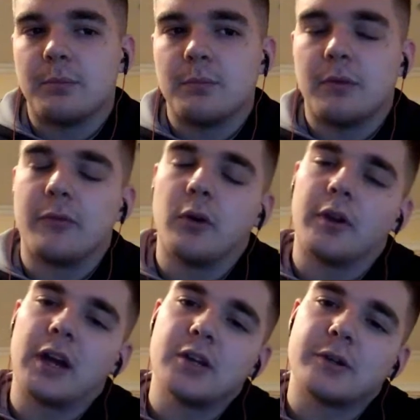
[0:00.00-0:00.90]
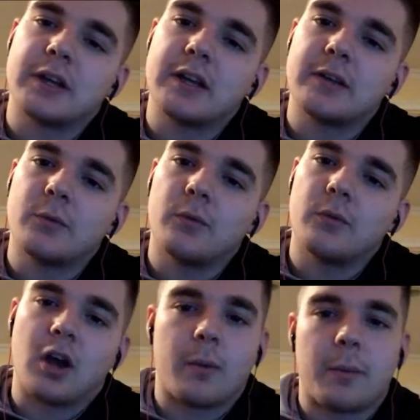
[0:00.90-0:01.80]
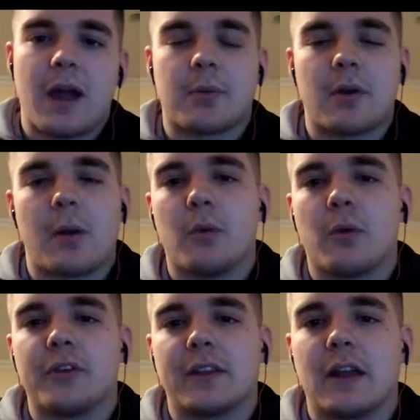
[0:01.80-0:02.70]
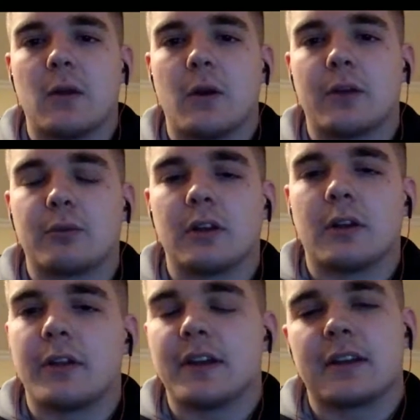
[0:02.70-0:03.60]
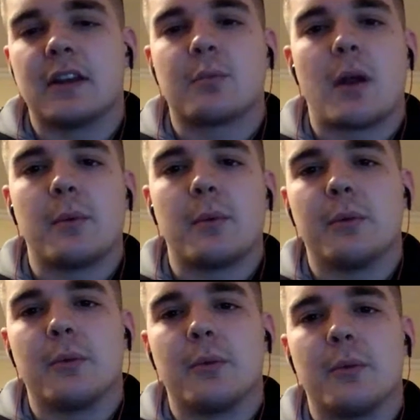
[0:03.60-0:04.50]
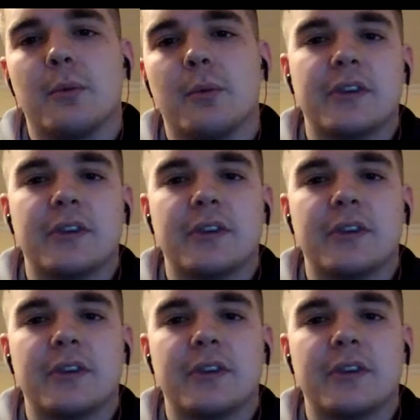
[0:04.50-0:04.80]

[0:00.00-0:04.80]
before their injury, coming back probably won't take that long, and relearning the technique probably won't take that long.